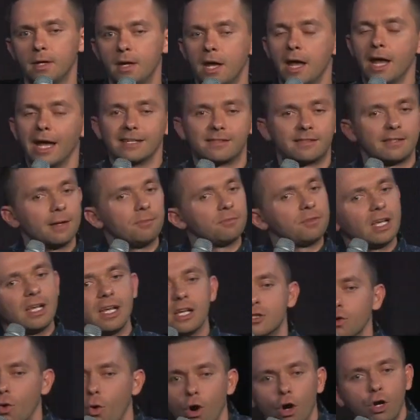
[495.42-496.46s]
Same thing
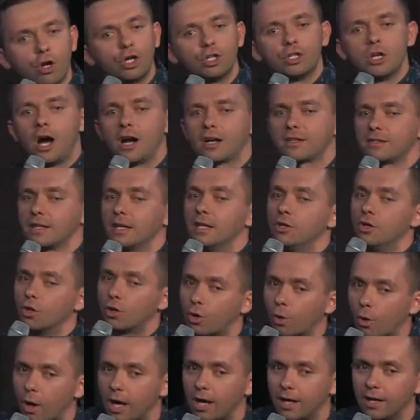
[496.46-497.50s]
as Orthodox in
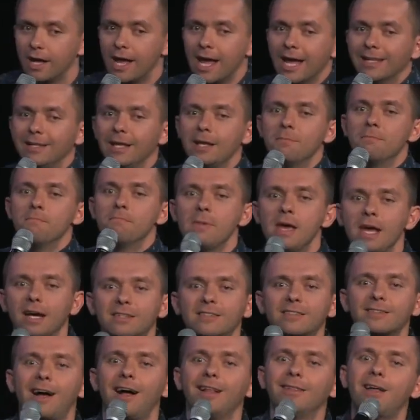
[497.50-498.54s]
Ukraine. They
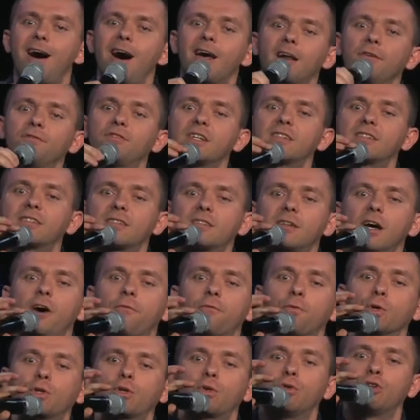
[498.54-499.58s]
mix a lot of this stuff
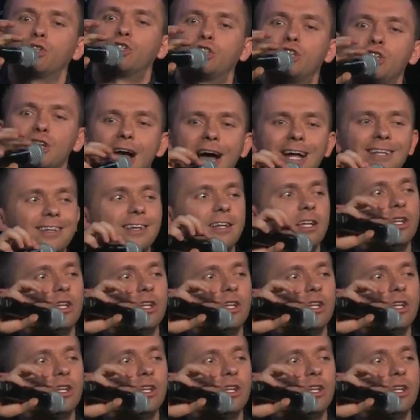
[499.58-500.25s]
with Christianity,